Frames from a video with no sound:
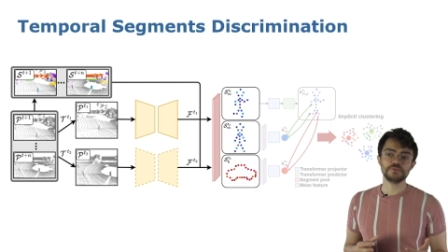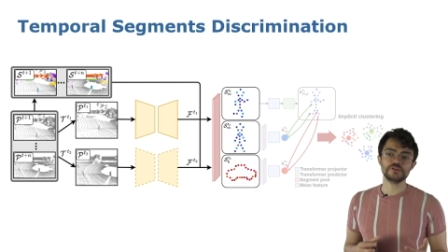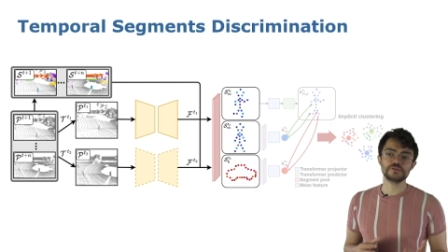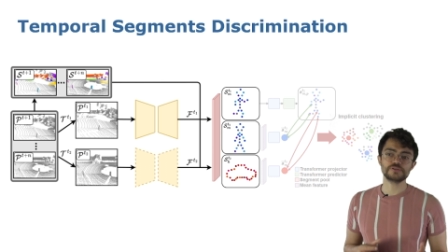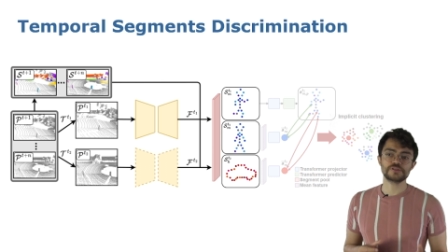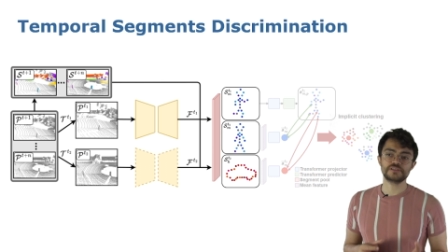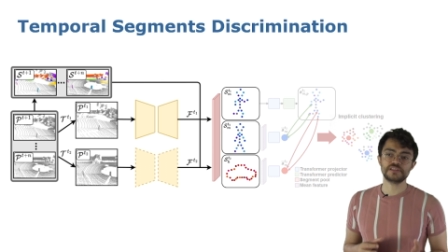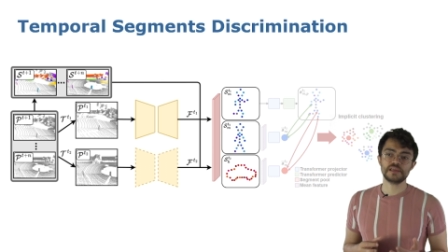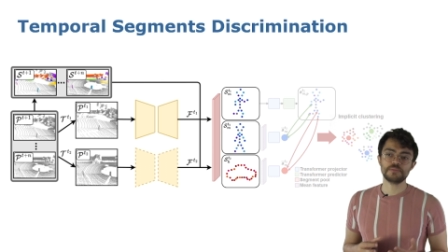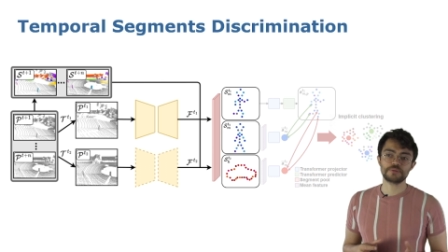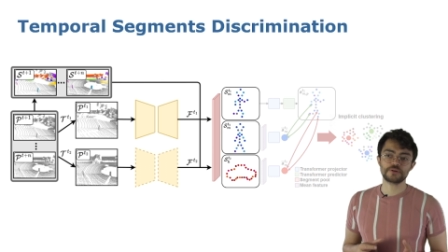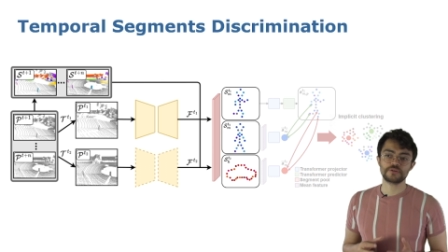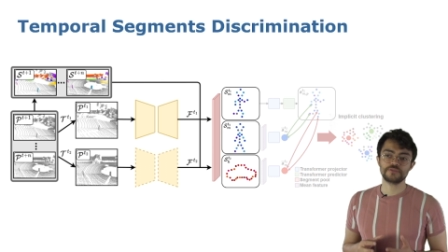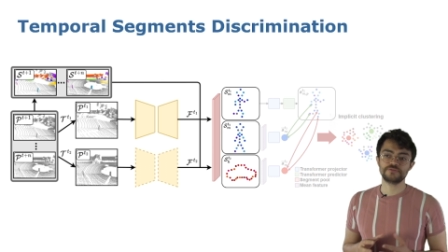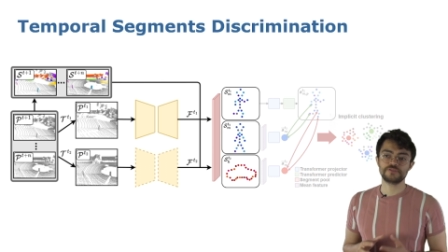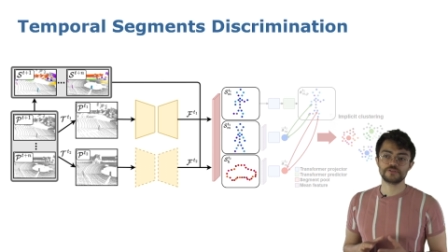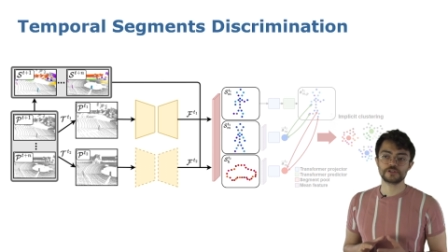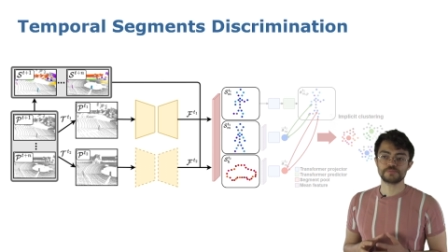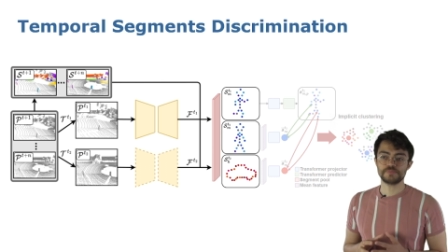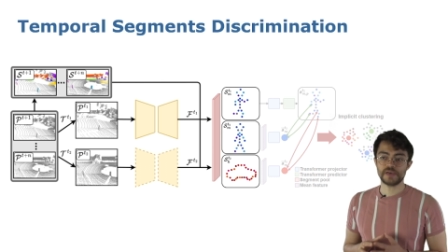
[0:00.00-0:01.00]
we use the temporal
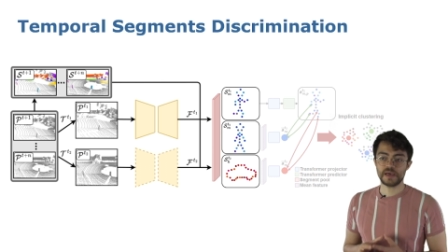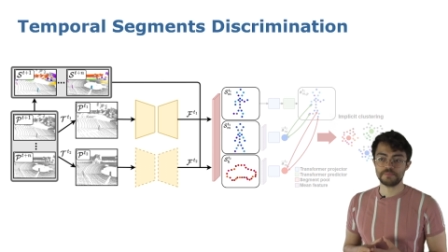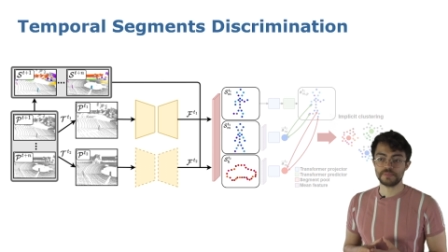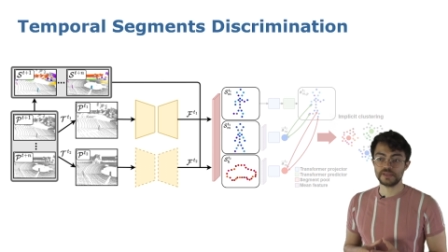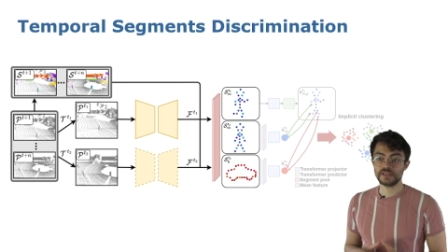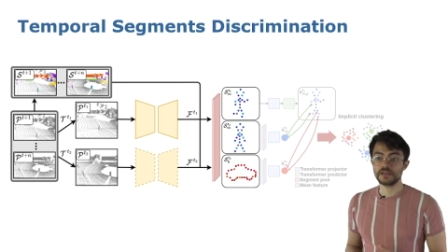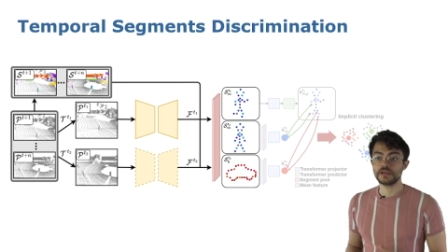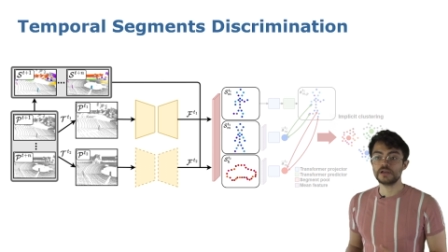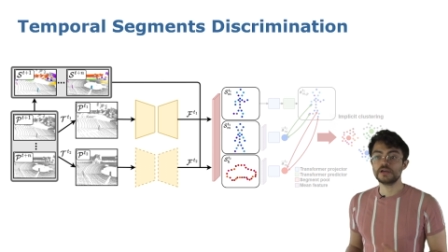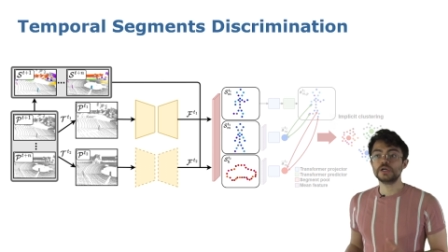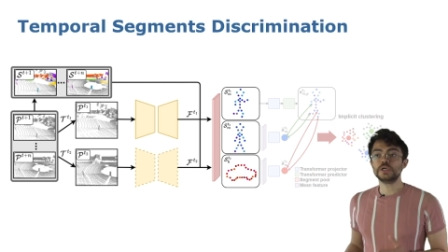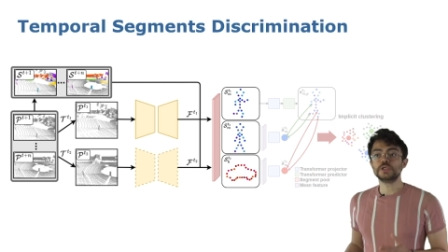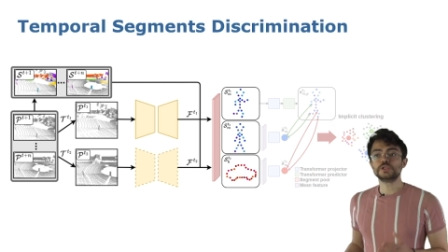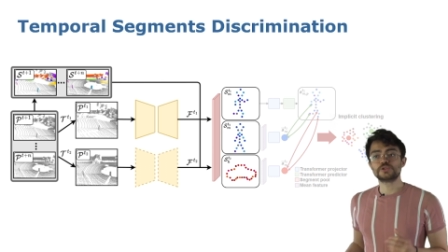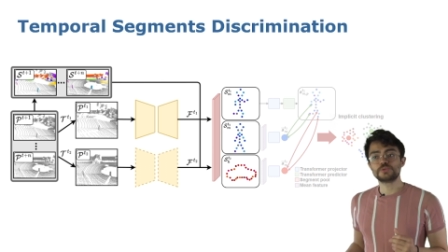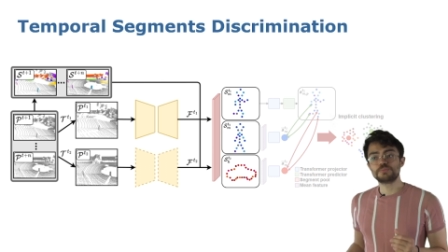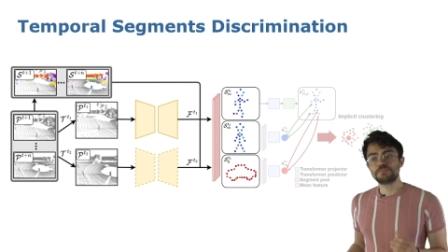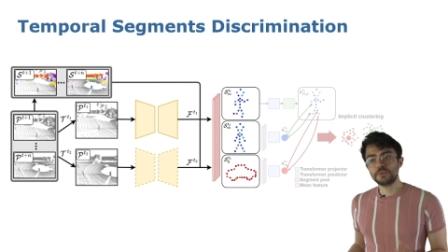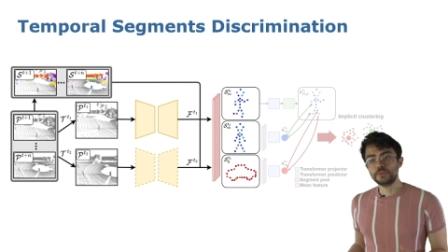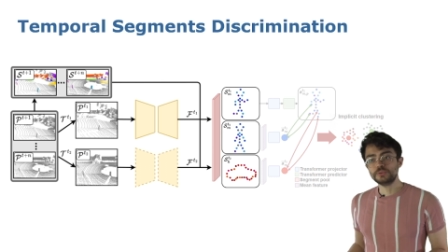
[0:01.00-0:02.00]
views mapping
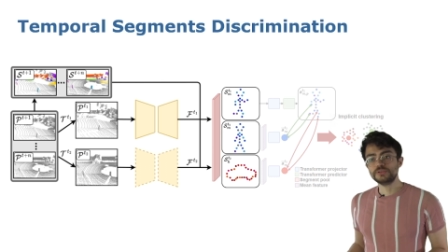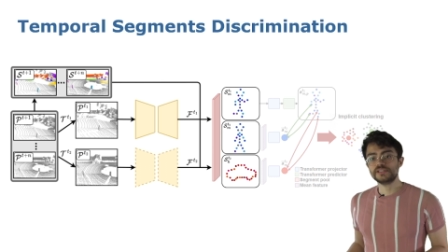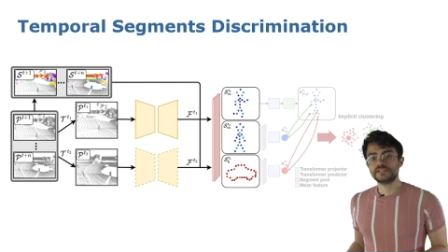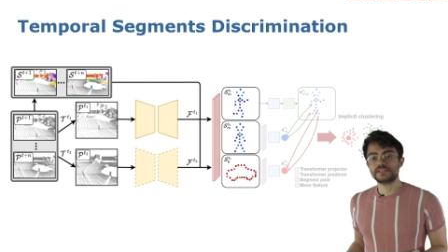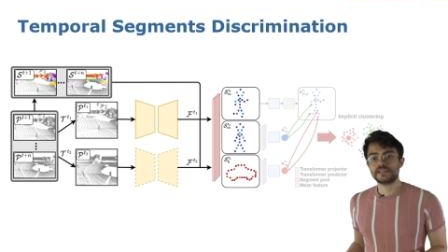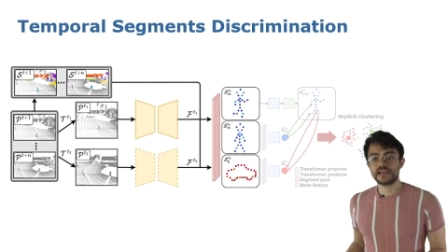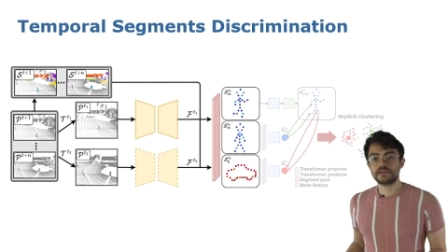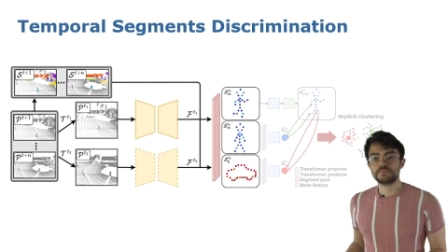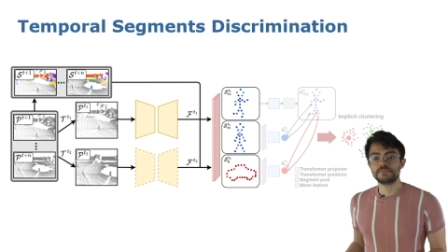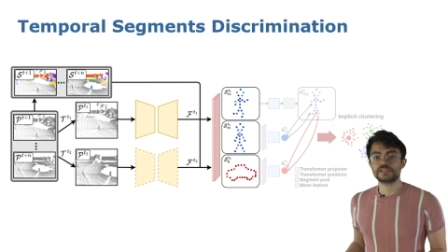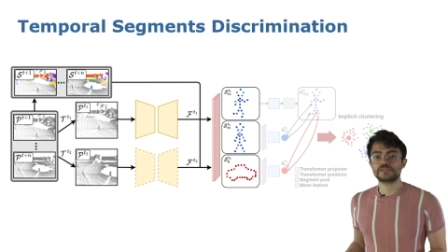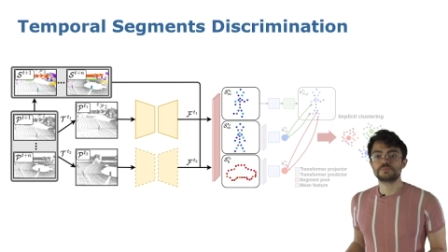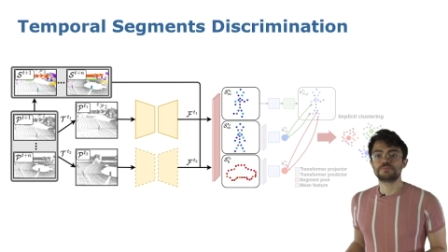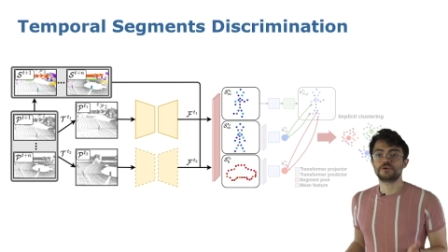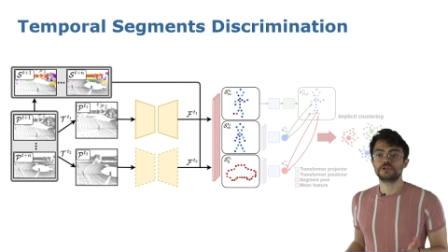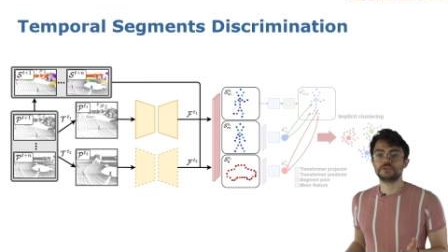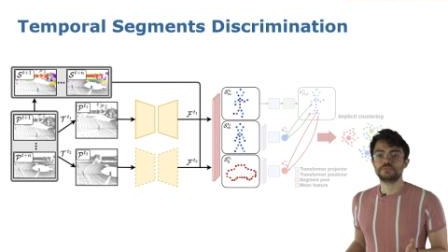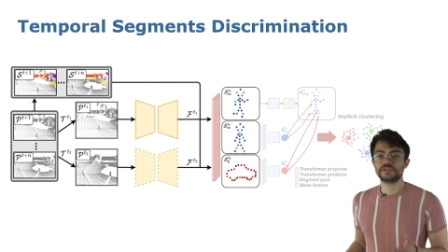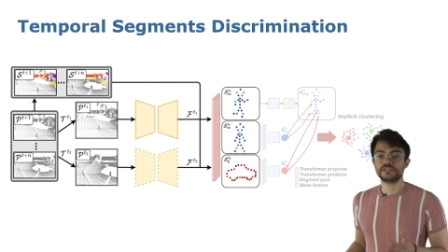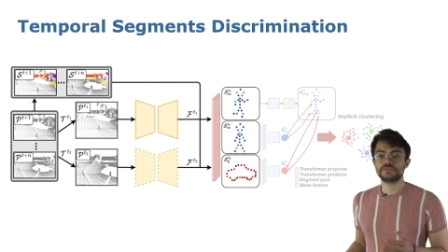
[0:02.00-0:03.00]
to pull the segment's
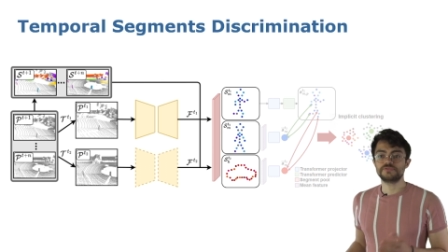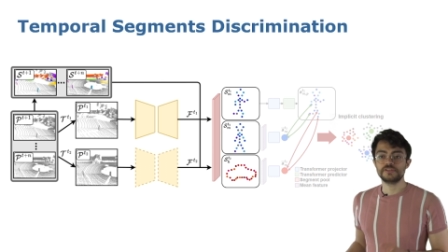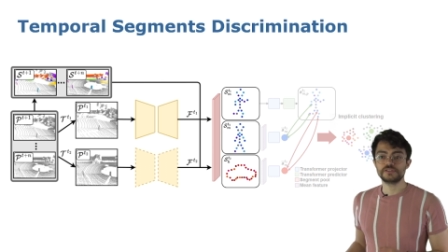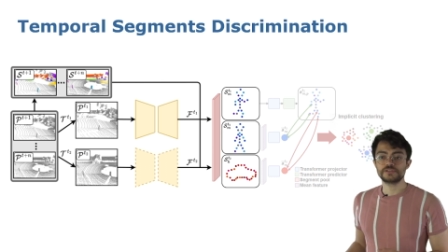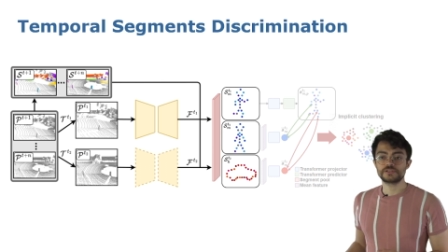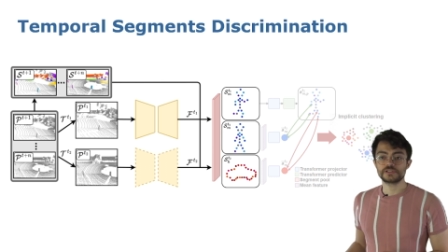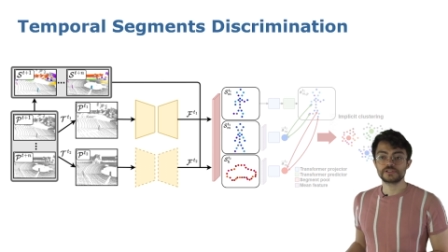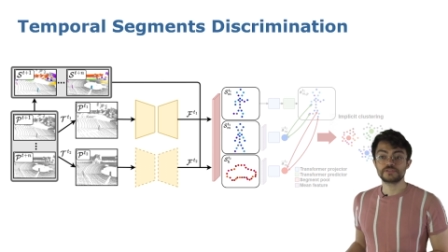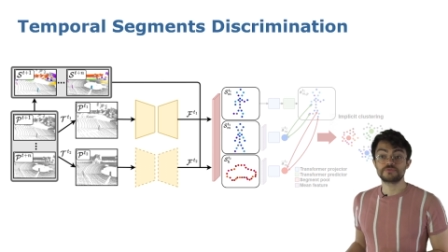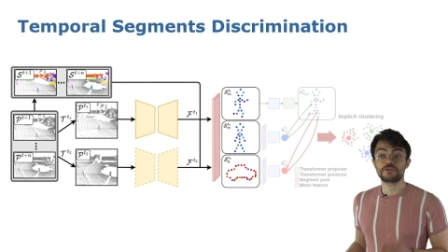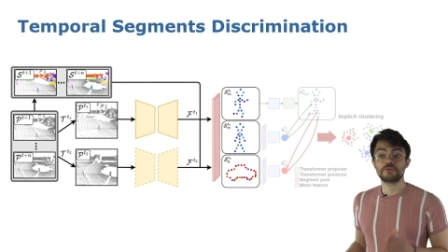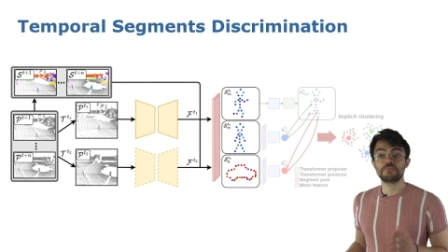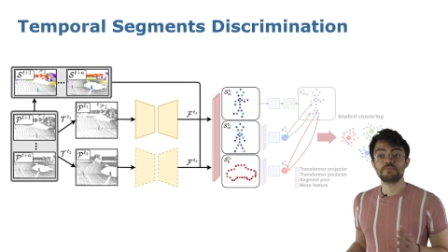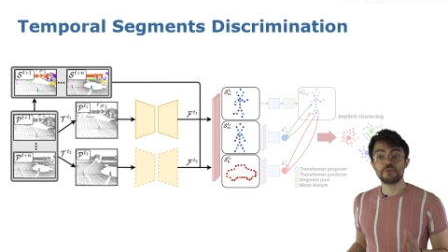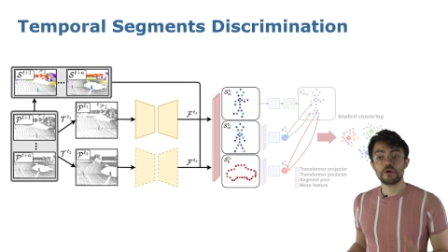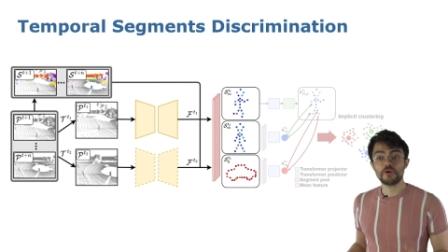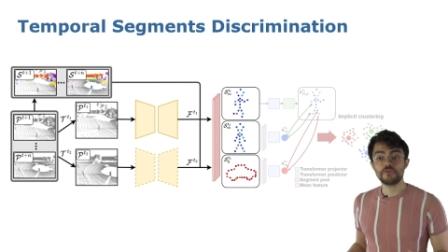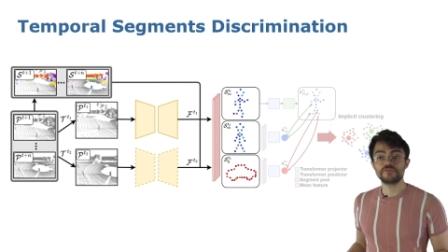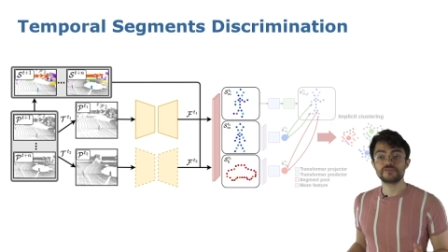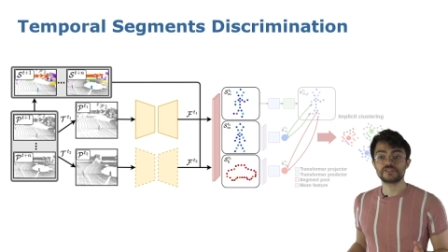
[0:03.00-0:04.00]
pointwise features from
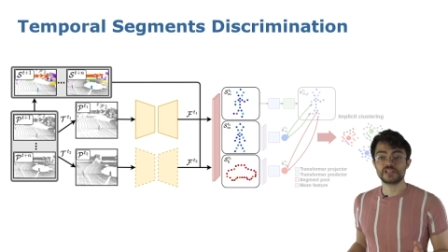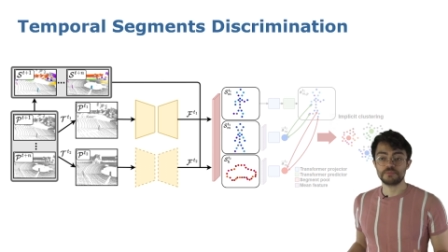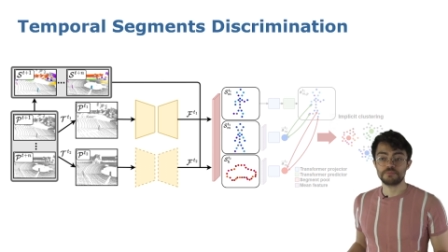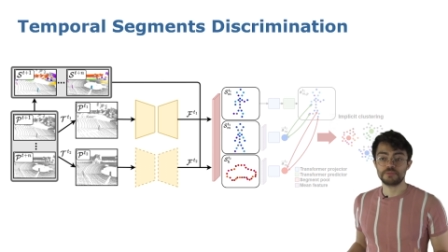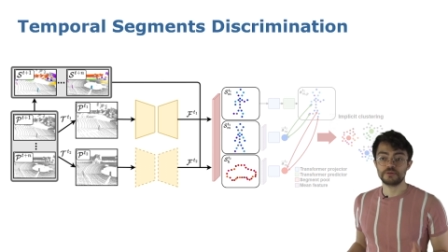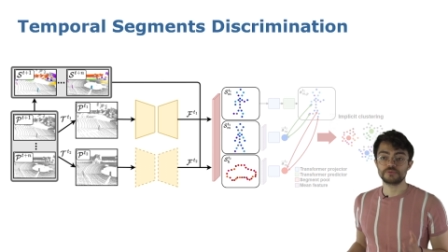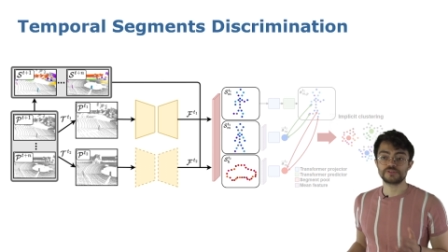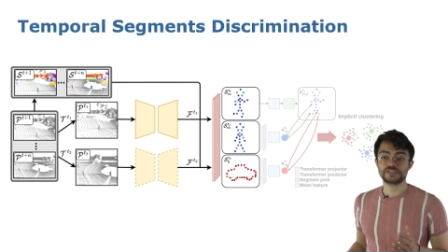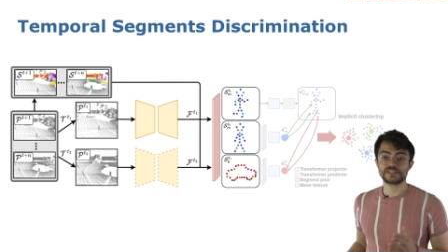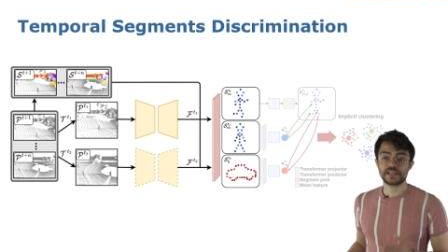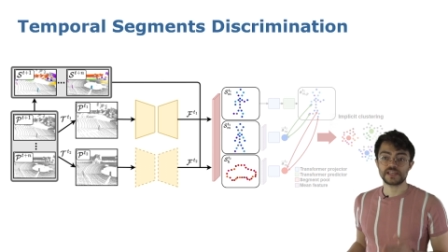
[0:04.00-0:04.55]
both sampled